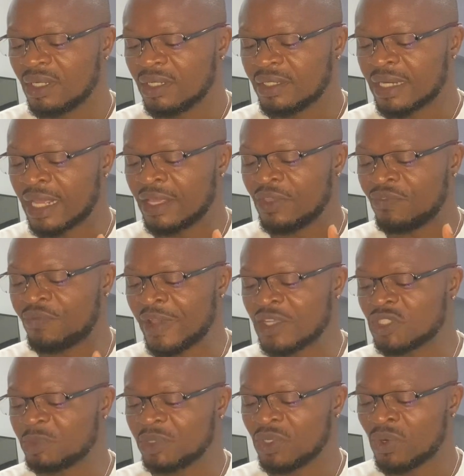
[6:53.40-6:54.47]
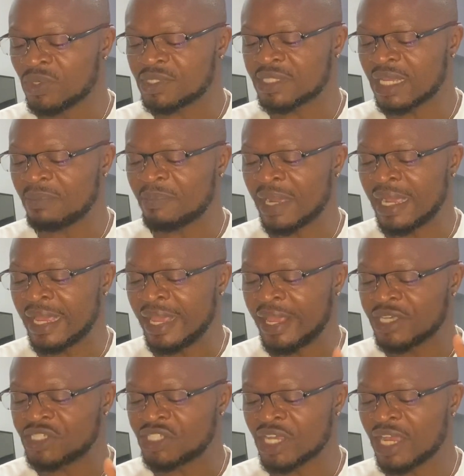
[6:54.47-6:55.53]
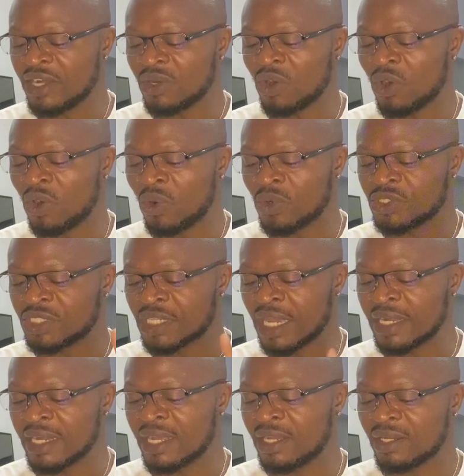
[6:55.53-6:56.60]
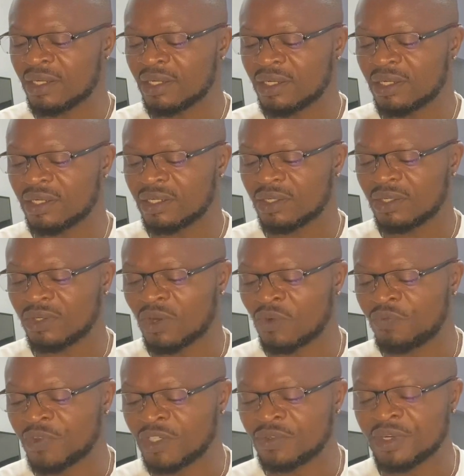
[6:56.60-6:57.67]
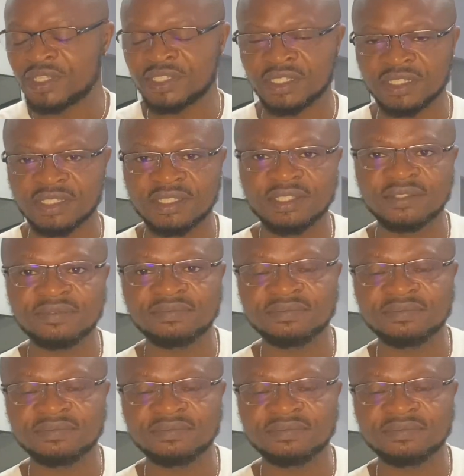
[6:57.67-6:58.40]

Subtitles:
the event will be hosted by Asian or Oceania confederations.